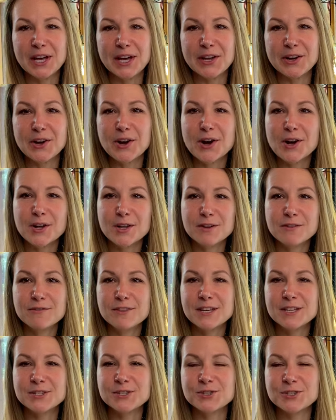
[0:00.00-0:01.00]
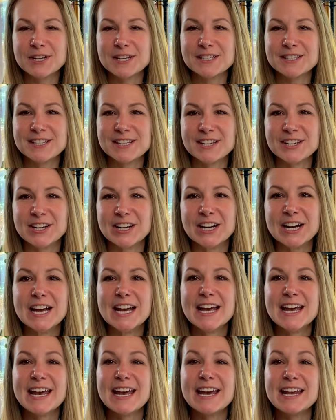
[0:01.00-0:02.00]
on all of these trays here,
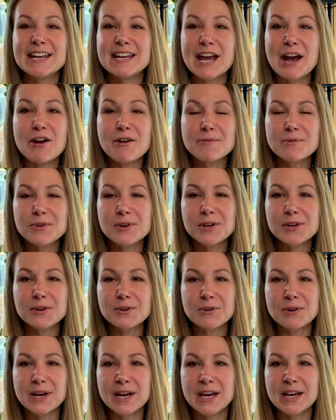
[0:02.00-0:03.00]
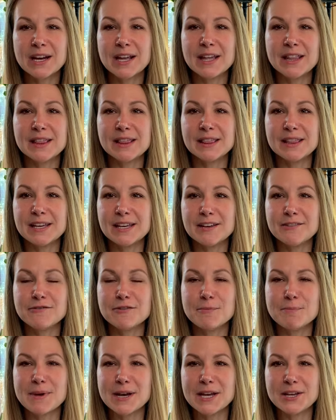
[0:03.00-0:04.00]
and now I'm going to go ahead and leave
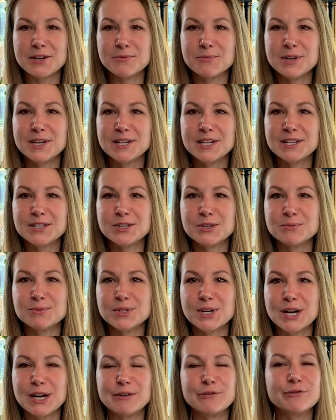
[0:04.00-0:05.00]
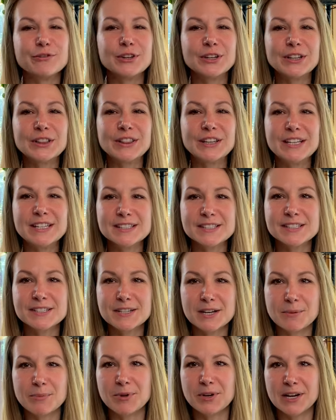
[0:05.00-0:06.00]
my humidity domes off for at least a
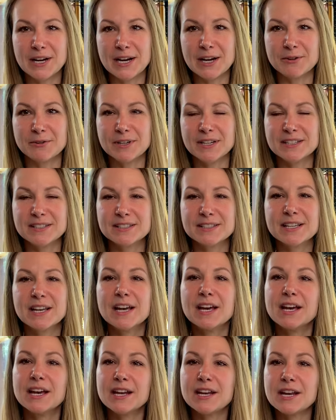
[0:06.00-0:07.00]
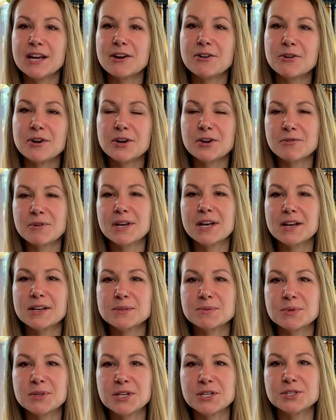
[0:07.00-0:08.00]
couple hours. Now, a quick
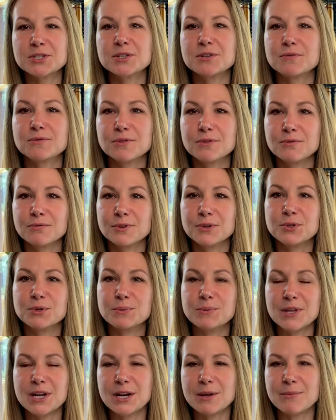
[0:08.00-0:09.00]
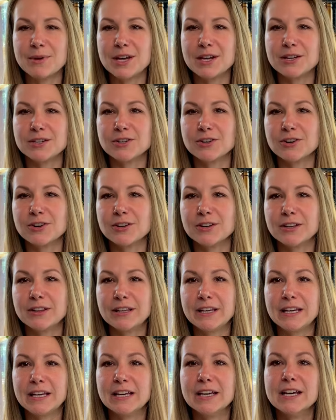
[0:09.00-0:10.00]
explanation of the room that I'm in
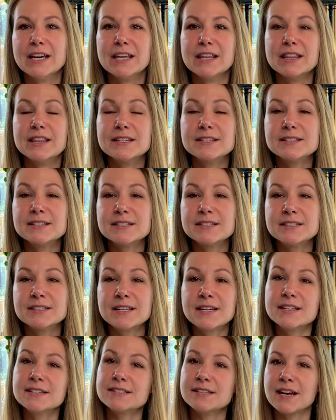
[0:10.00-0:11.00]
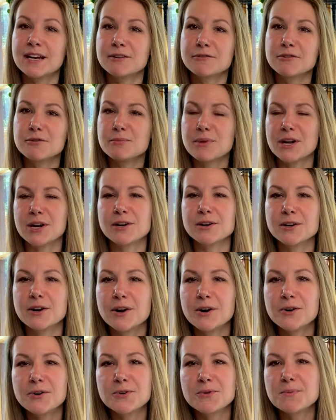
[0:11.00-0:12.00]
currently. This is a side room on our
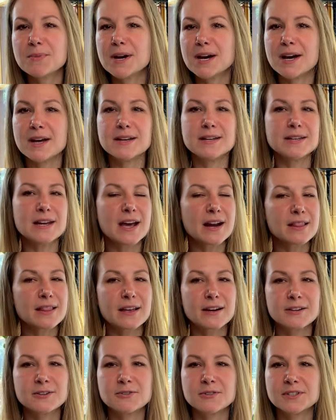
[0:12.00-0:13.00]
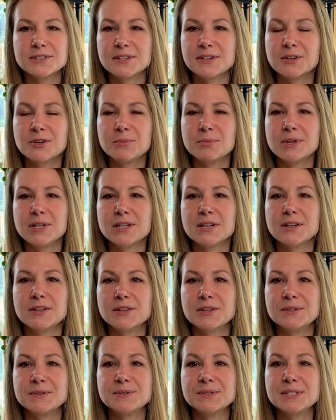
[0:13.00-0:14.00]
home. Not a lot of doors are opening and
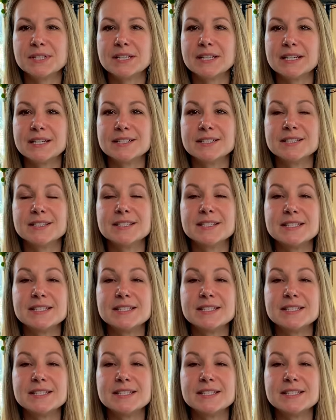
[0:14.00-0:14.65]
closing. It does